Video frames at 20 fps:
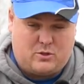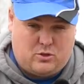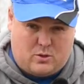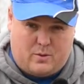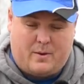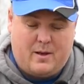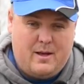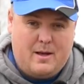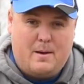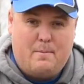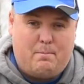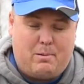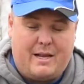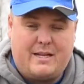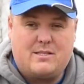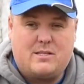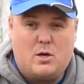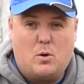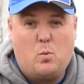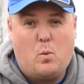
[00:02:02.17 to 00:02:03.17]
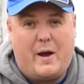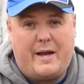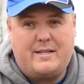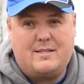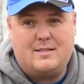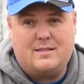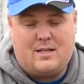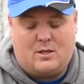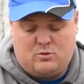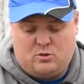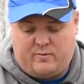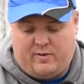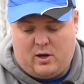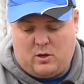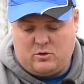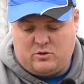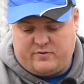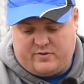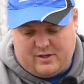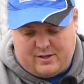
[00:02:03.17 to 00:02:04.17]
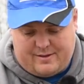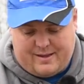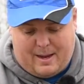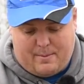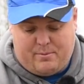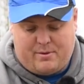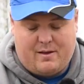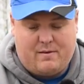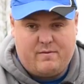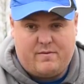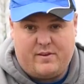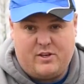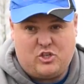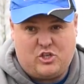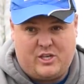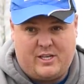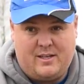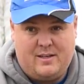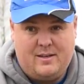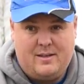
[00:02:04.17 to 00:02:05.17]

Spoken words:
So plenty of weight in those floats for the depth that I'm fishing,